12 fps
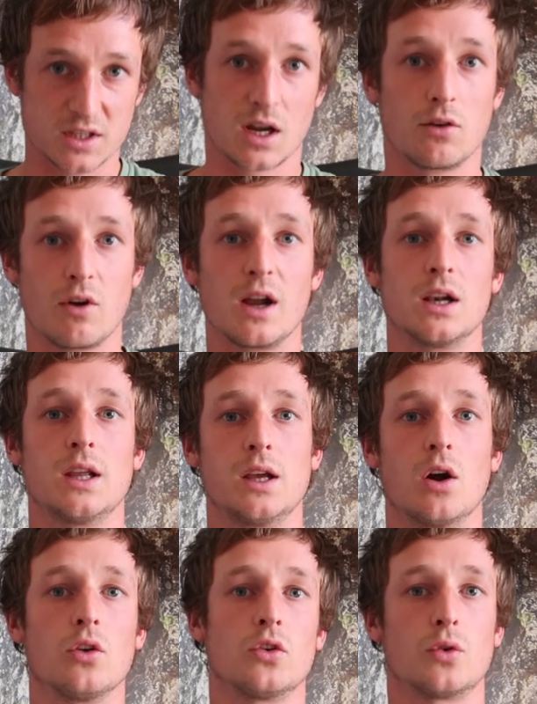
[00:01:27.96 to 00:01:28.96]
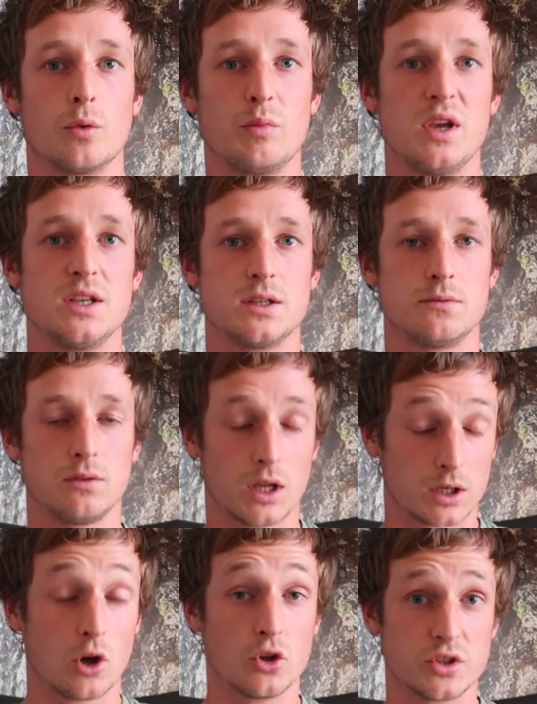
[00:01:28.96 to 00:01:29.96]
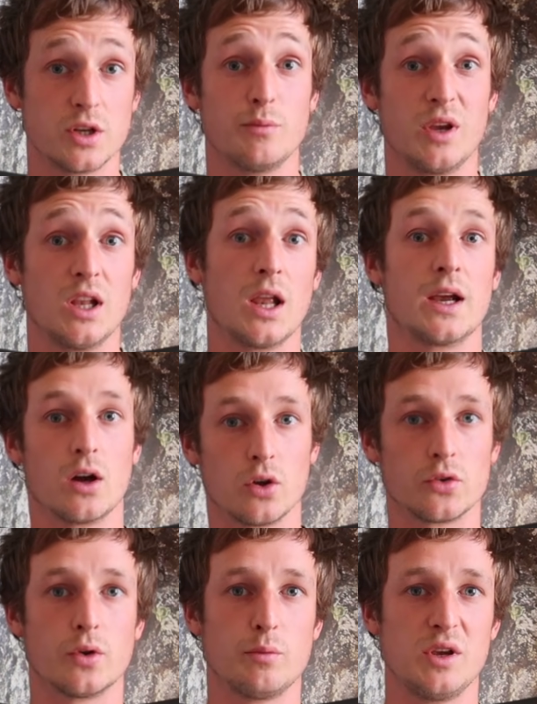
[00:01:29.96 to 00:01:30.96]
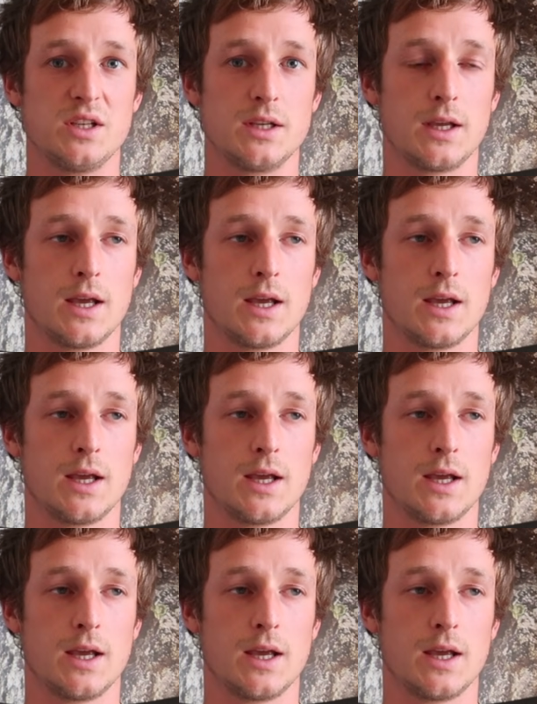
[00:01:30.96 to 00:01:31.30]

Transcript: directly onto a piece of, like onto your belay, onto a piece of